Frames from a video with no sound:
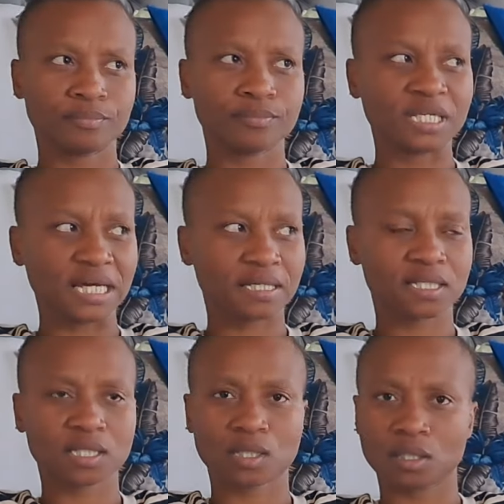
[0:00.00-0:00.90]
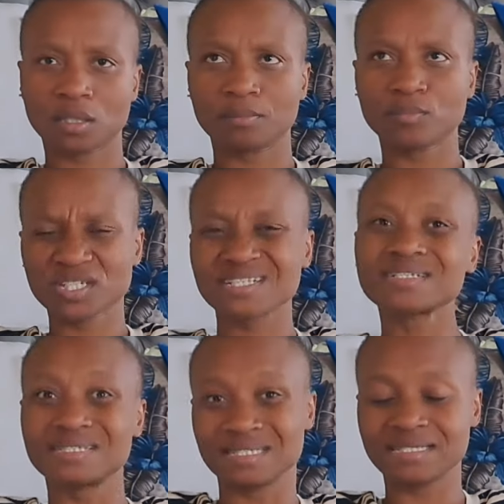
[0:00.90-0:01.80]
like
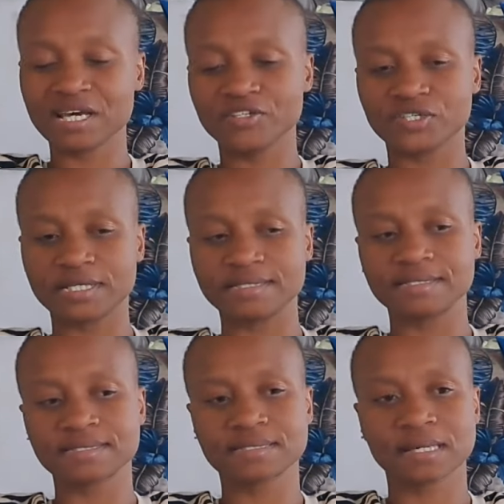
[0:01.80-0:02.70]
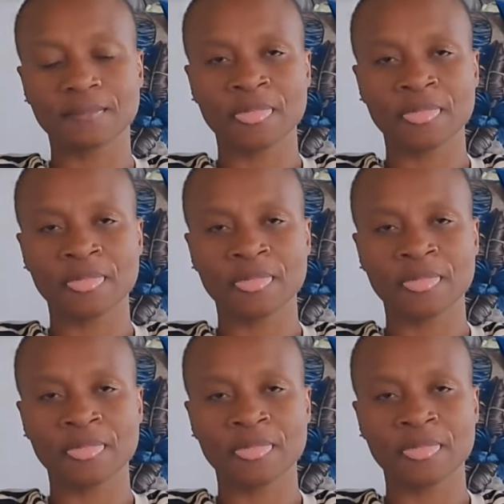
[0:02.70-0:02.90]
mostly detergents.